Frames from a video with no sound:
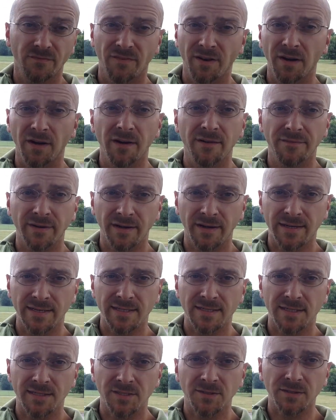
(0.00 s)
Very, very
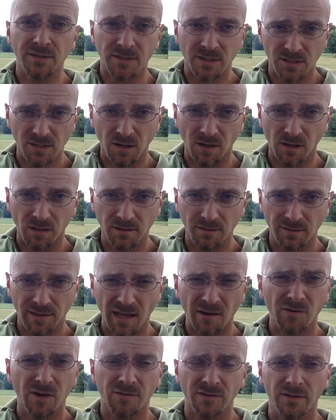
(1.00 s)
easy to install.
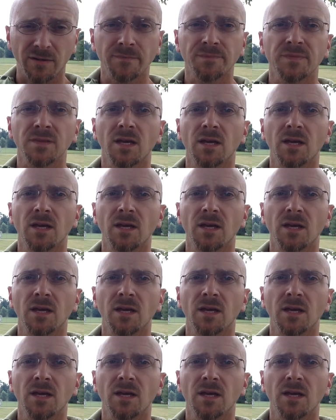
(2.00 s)
However,